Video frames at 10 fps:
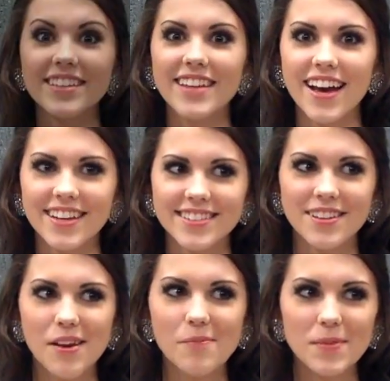Yes,
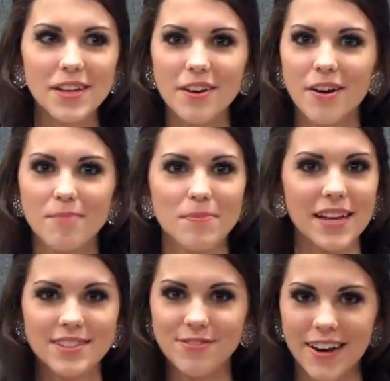uh, me and her are
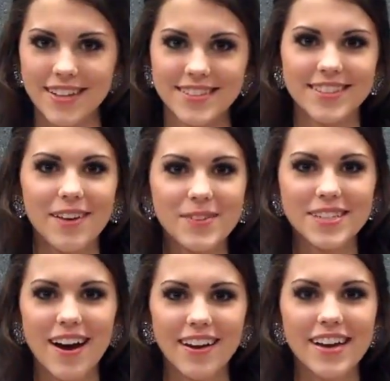best friends, so we
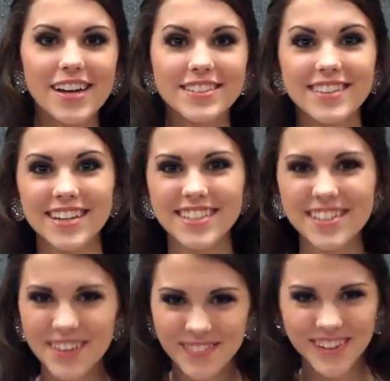talk. She's
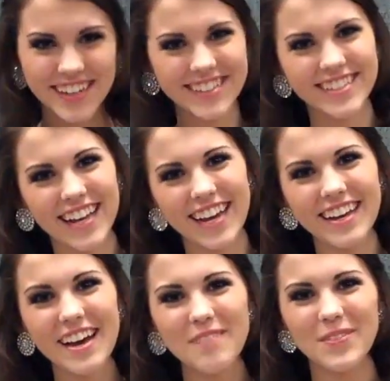actually with me here tonight,
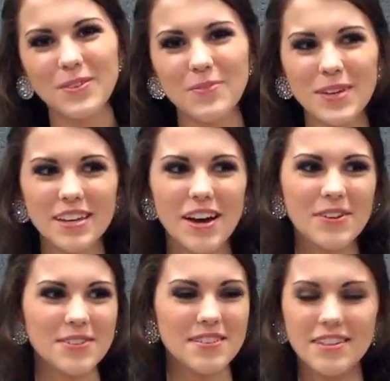but we
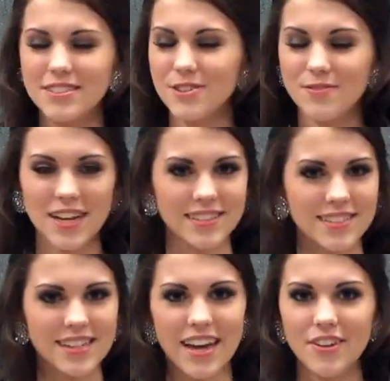go to events
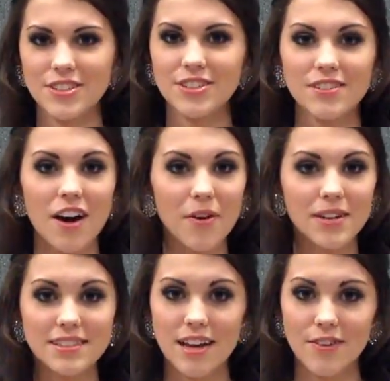together, and she's
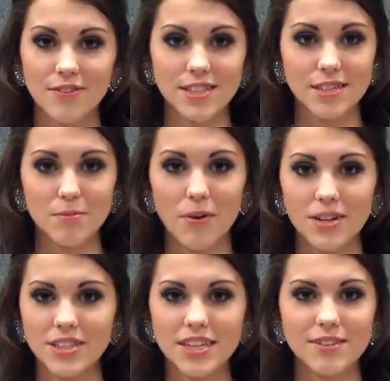always there for support.
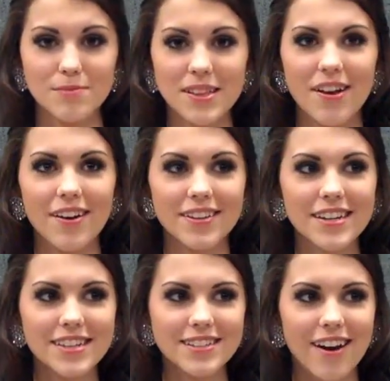She gives me long
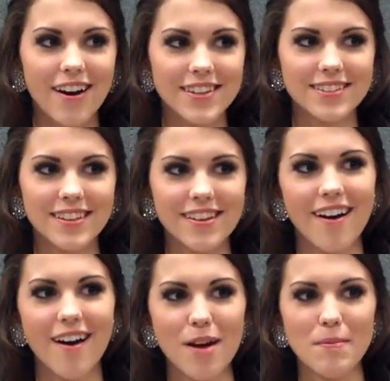talks in the
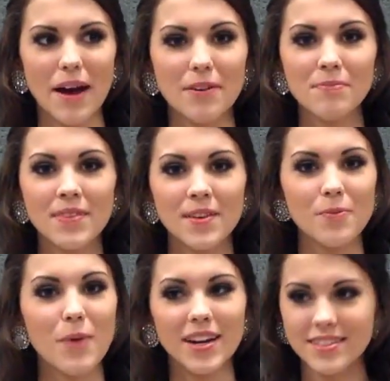car about
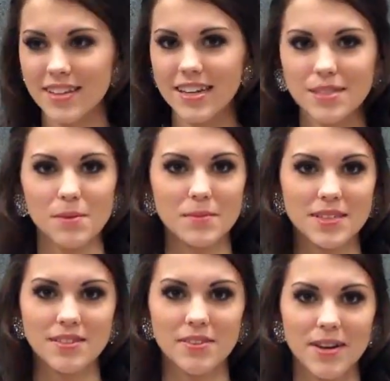what it's like to be
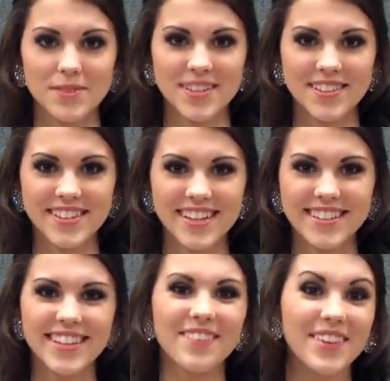Miss New Hampshire's Outstanding
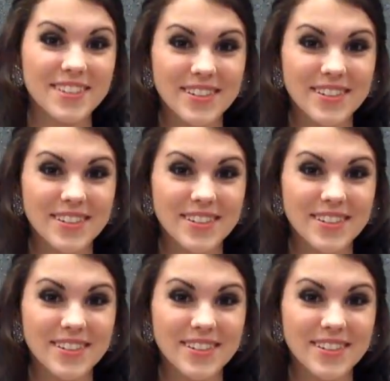Teen and what to